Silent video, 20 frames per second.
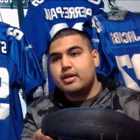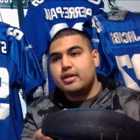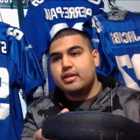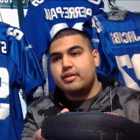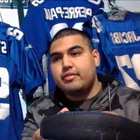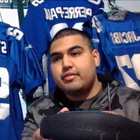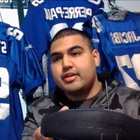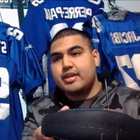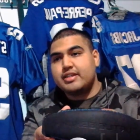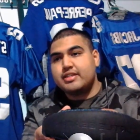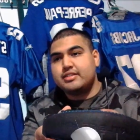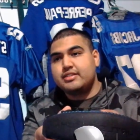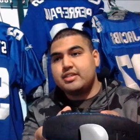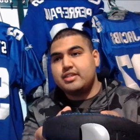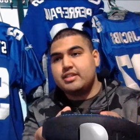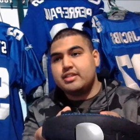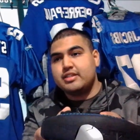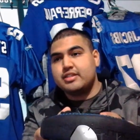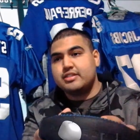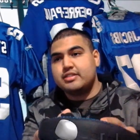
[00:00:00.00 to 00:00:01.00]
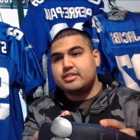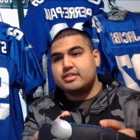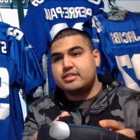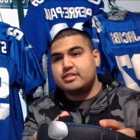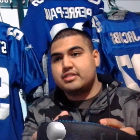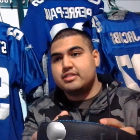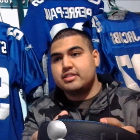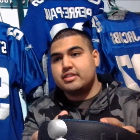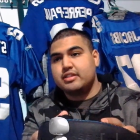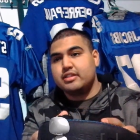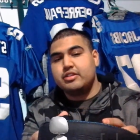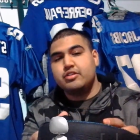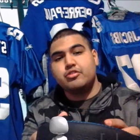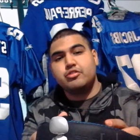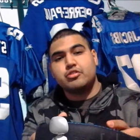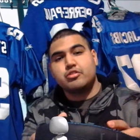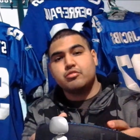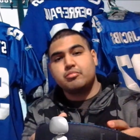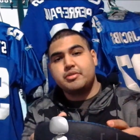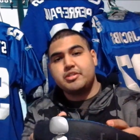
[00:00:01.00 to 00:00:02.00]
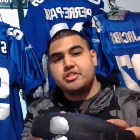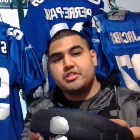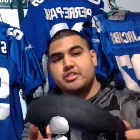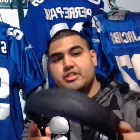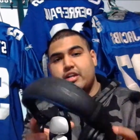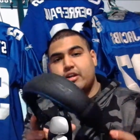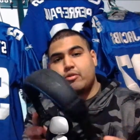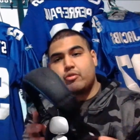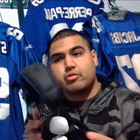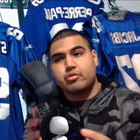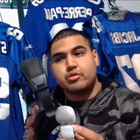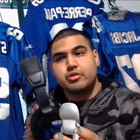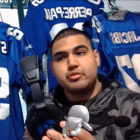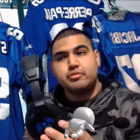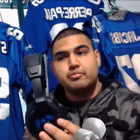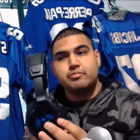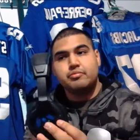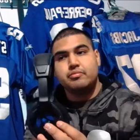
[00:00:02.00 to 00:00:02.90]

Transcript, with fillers: You guys see this, this is the new Turtle Beaches that I ordered.